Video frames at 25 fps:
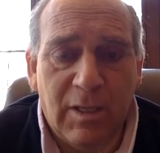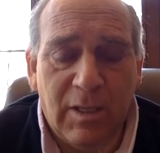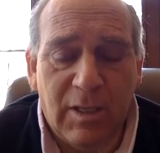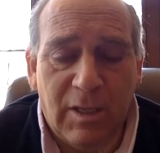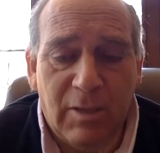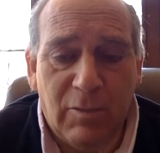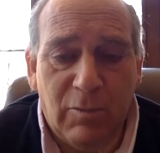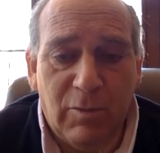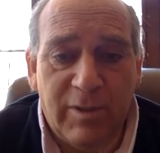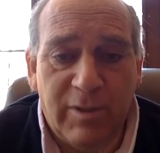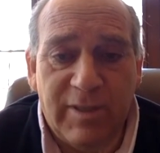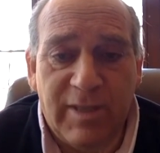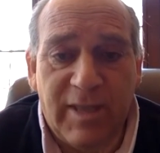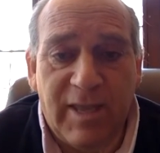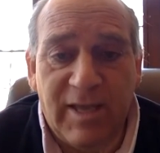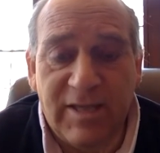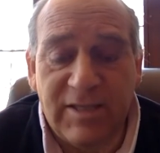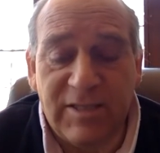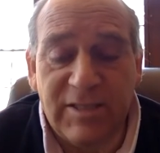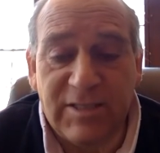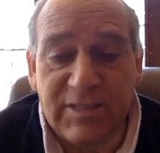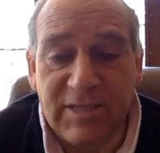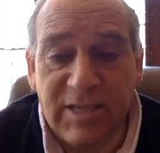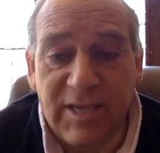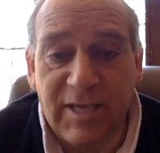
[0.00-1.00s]
and what they
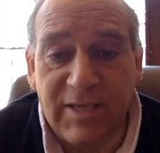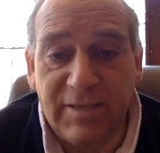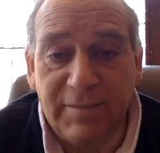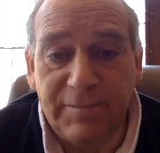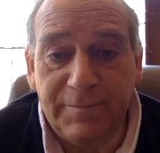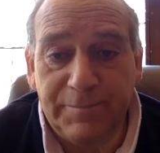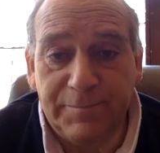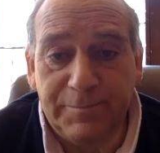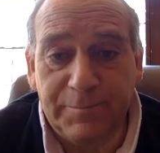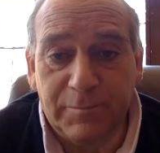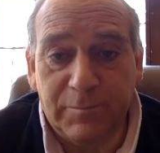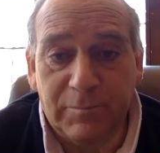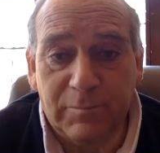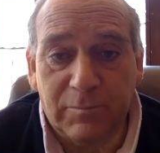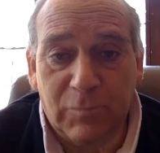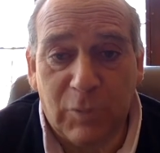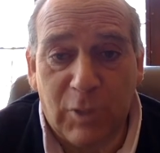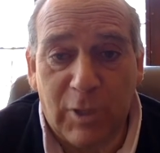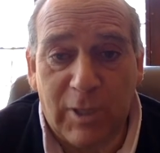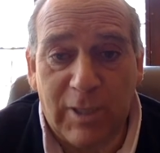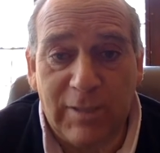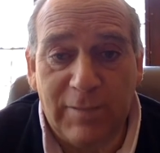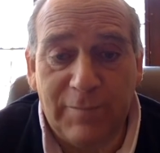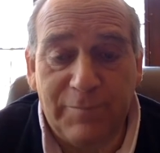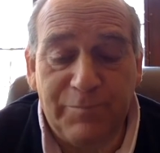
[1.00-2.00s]
had to say,
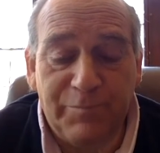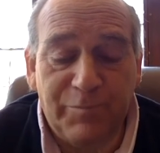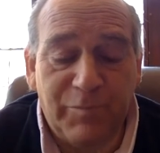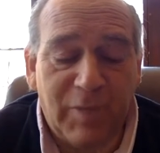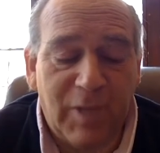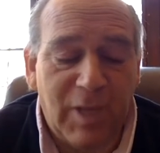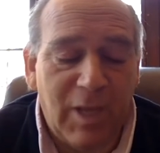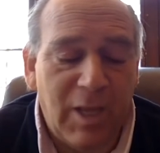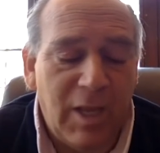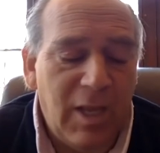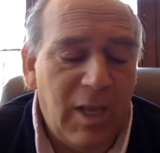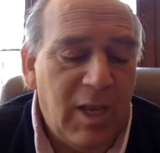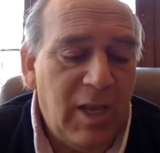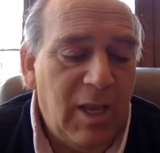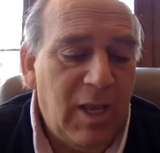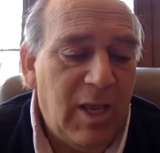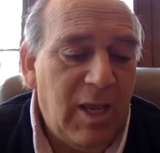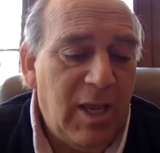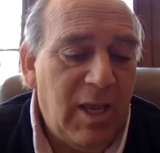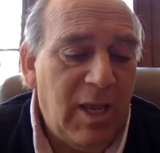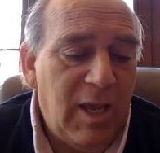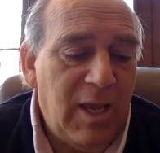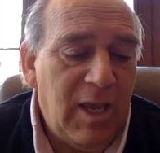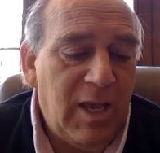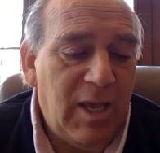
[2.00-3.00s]
right?
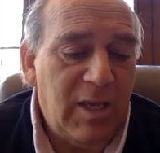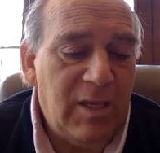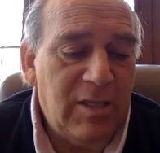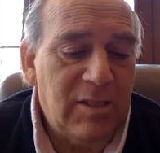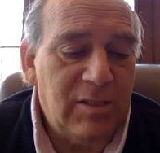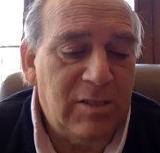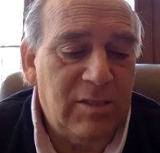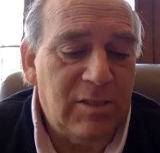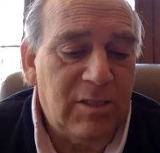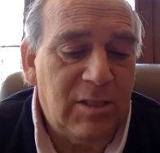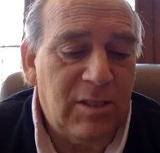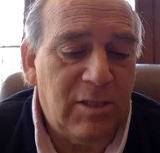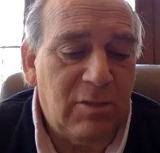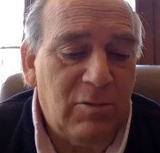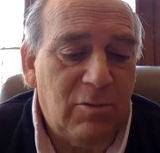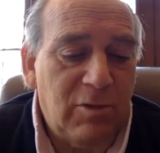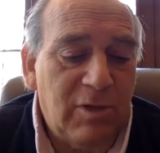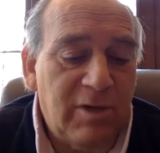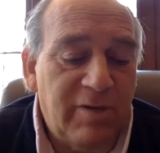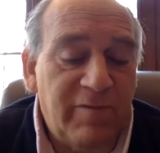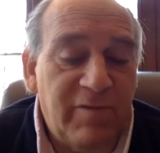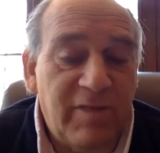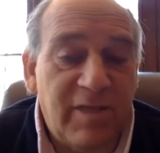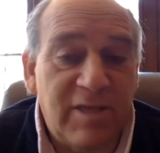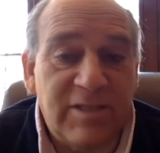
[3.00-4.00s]
And
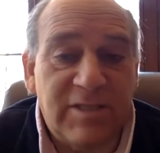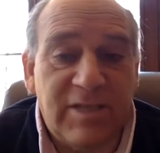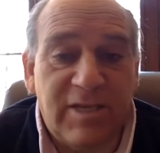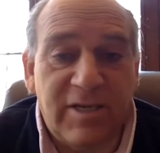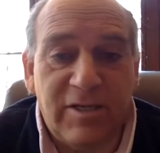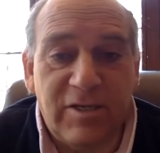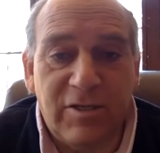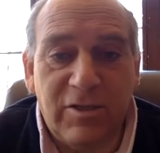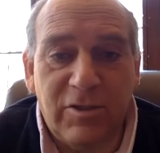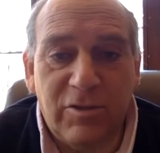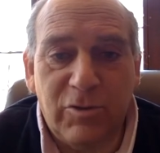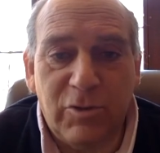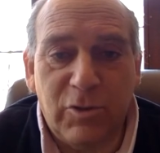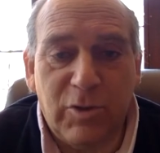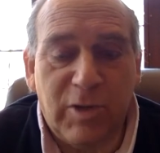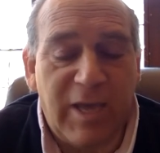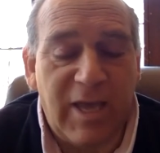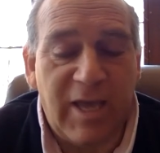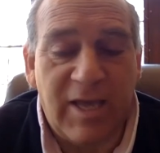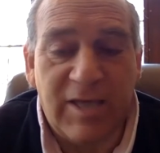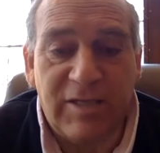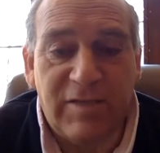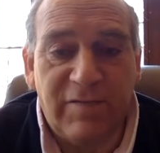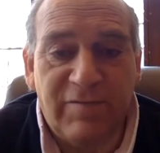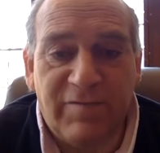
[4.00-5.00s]
whatever they say to you, you
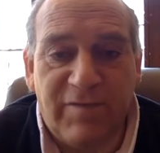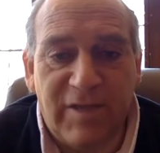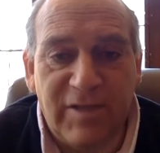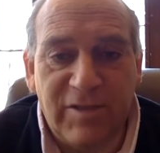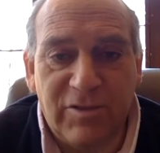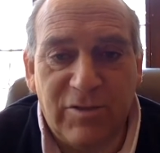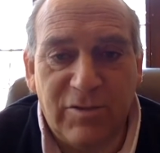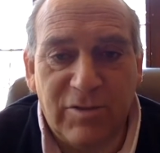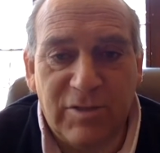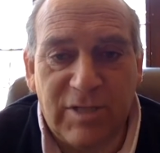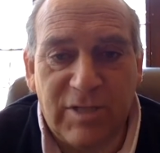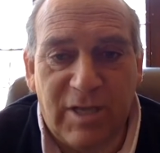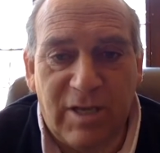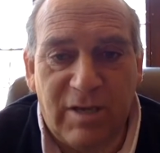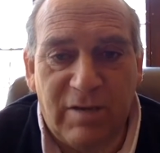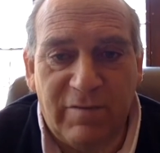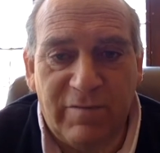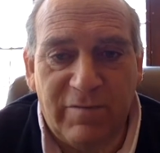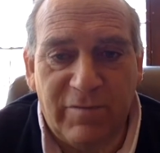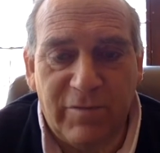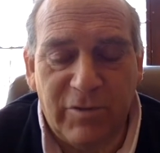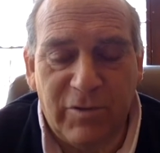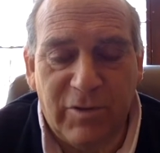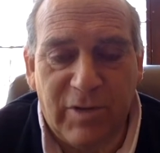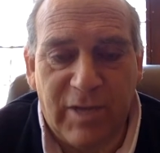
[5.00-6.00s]
can't defend yourself,
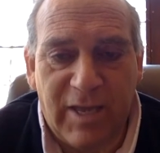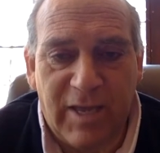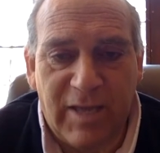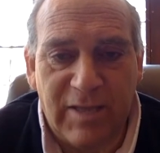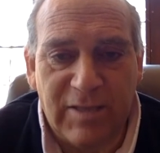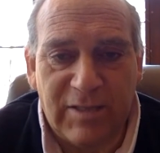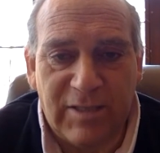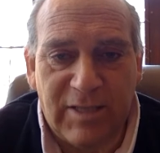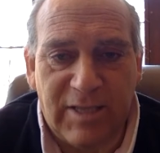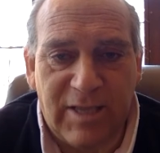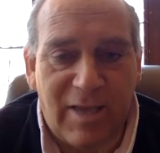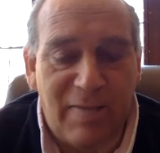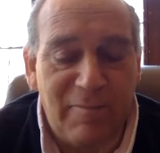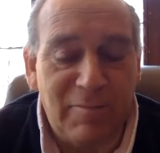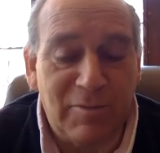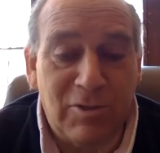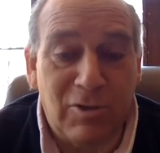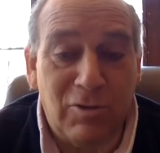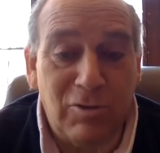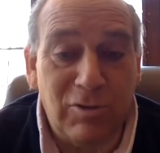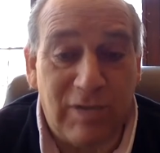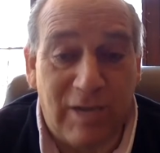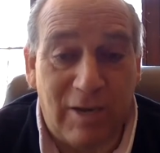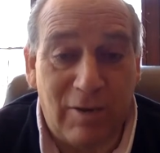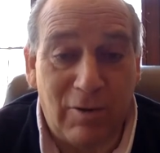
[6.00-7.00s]
or you can't say, I'm
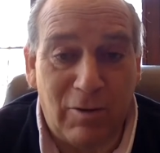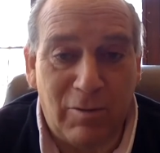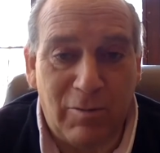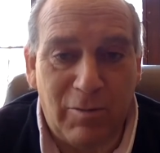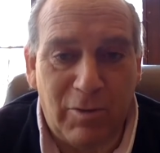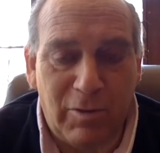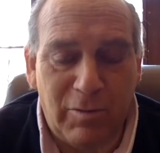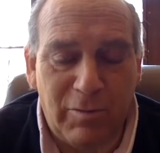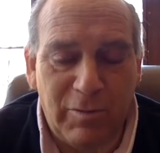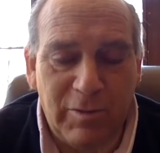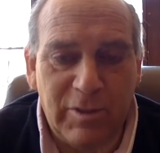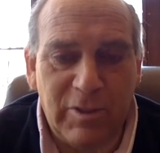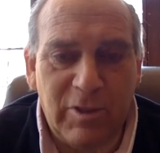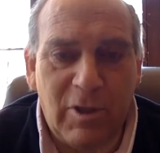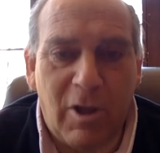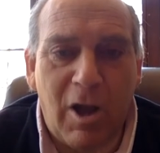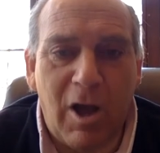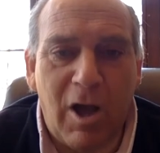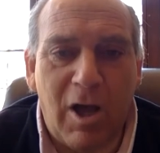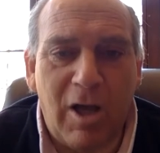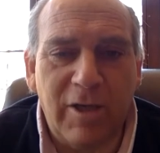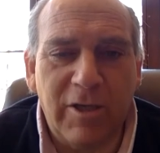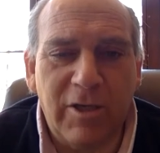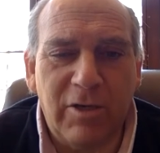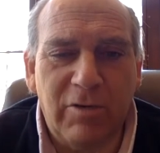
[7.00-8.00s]
so terrible.
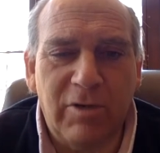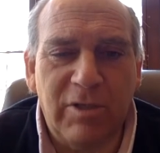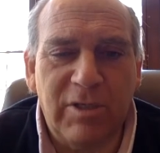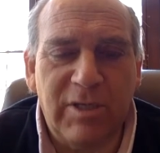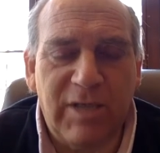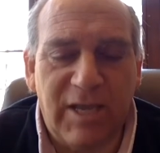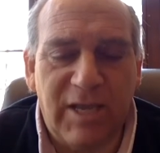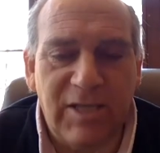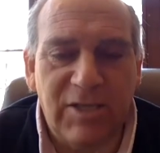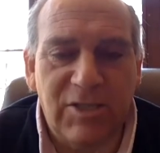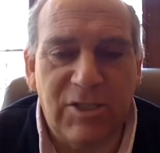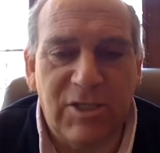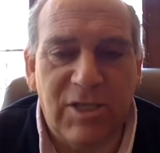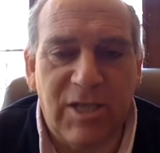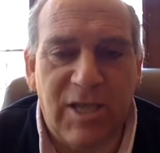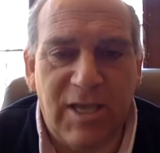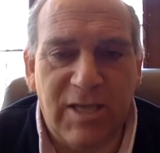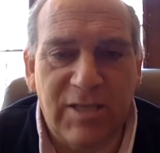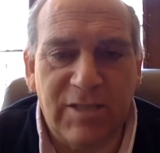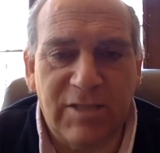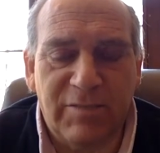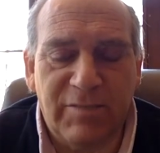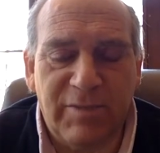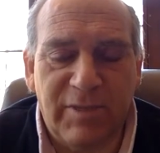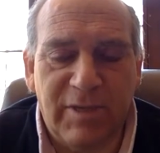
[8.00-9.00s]
All your attention
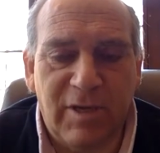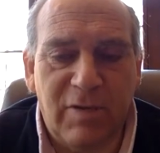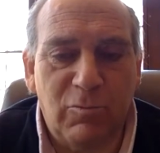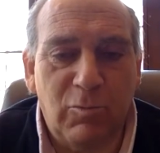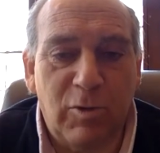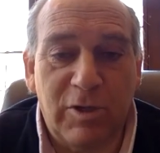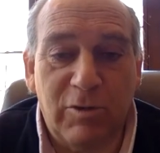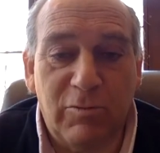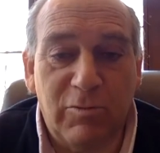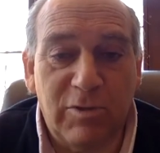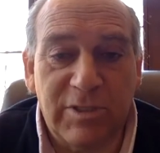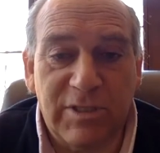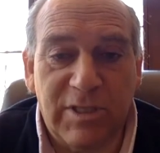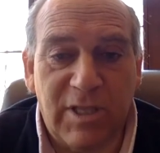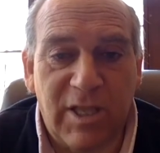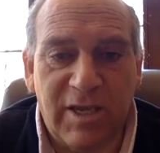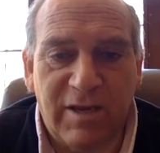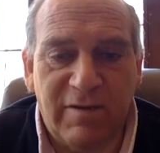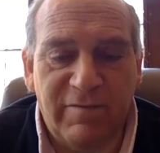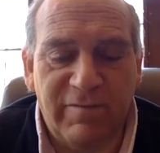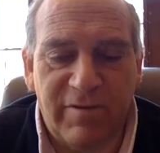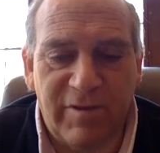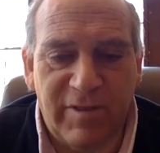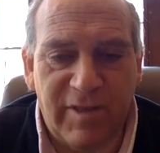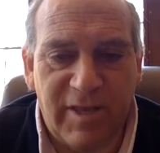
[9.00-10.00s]
has to be on what it was
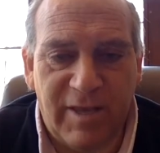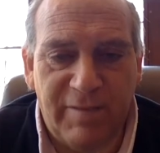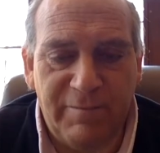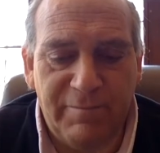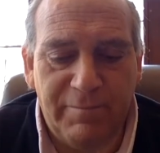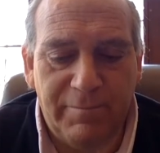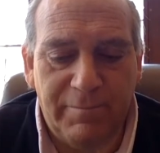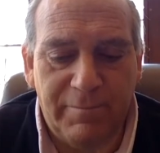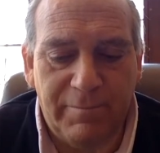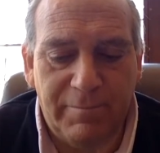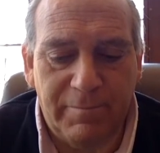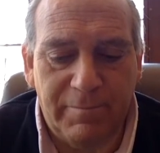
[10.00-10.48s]
like for them.